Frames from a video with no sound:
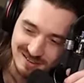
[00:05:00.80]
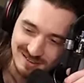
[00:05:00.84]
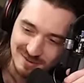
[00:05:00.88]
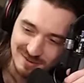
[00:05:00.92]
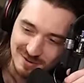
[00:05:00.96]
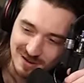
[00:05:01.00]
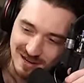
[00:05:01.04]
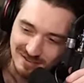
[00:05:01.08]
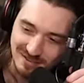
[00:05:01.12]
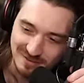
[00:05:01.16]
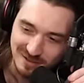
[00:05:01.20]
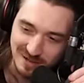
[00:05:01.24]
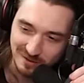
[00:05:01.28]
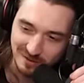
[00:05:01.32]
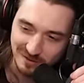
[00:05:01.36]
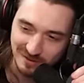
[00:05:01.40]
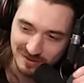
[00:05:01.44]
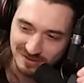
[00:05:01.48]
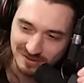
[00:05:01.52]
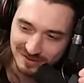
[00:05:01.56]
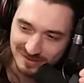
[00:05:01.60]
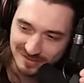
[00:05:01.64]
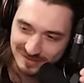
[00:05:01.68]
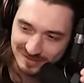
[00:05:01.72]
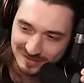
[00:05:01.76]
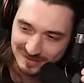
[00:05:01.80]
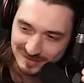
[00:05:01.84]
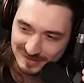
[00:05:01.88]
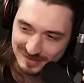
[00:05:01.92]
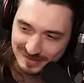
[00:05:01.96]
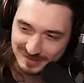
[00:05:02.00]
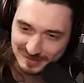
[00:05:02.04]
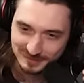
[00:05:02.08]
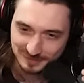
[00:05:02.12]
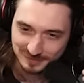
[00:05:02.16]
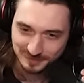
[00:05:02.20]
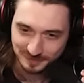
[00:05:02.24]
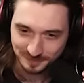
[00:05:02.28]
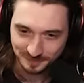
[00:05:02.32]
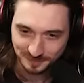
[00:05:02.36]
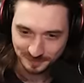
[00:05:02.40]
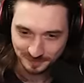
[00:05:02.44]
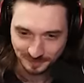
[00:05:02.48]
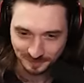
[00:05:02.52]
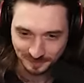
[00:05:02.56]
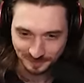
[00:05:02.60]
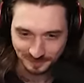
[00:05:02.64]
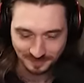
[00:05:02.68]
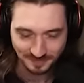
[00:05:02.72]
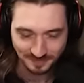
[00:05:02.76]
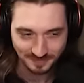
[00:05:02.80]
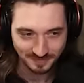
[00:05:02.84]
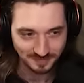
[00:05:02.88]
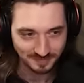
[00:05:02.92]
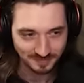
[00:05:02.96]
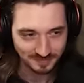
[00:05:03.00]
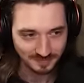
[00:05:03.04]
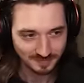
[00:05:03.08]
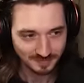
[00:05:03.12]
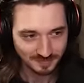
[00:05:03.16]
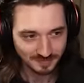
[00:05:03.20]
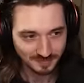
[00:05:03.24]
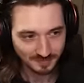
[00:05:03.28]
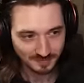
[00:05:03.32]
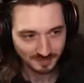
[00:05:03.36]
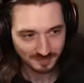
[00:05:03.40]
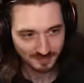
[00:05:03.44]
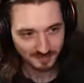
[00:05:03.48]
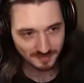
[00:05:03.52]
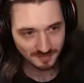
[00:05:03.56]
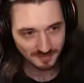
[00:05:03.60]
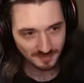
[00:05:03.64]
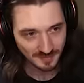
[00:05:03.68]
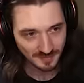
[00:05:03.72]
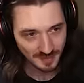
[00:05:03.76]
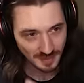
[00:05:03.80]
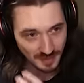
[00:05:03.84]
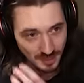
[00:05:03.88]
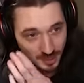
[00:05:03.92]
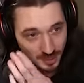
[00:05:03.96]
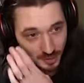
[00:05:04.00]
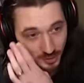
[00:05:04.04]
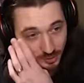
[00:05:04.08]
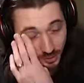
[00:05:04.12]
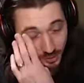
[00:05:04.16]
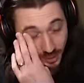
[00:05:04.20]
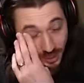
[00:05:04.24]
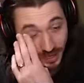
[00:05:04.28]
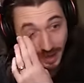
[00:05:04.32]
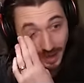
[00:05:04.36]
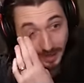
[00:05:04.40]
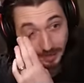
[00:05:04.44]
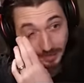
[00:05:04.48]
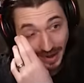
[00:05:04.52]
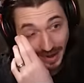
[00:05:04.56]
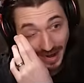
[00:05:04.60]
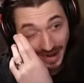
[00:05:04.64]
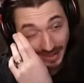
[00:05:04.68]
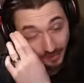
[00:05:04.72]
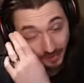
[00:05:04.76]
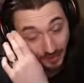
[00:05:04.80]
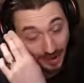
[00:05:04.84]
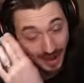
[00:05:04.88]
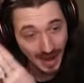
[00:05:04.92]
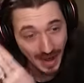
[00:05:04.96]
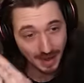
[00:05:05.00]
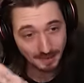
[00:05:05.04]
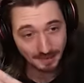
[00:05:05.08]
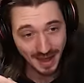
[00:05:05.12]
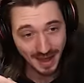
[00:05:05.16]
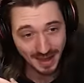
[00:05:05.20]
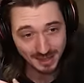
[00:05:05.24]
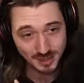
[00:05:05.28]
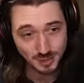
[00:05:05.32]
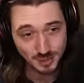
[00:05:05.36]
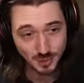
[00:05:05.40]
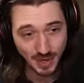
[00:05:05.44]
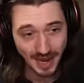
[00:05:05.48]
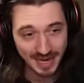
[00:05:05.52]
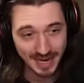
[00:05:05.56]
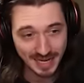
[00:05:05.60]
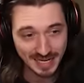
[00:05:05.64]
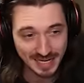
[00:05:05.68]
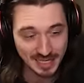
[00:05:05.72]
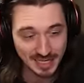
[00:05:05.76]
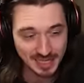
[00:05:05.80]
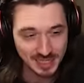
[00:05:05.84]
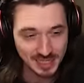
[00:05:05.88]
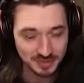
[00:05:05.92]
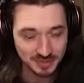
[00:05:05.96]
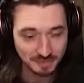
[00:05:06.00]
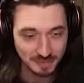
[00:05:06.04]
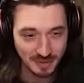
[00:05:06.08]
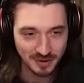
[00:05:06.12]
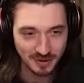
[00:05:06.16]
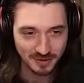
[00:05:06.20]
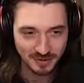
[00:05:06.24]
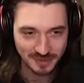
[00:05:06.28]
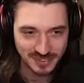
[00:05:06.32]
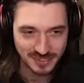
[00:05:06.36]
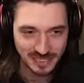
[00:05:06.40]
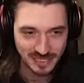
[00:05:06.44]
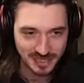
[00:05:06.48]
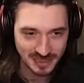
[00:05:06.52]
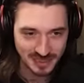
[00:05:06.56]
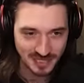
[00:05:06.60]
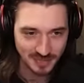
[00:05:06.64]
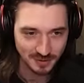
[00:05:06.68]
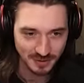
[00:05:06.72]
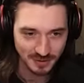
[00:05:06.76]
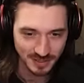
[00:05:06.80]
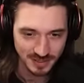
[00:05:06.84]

right on that one. Continue looking for any survivors in the water. As the Baltimore... Look, by the way, I'm not trying to conspiracy theory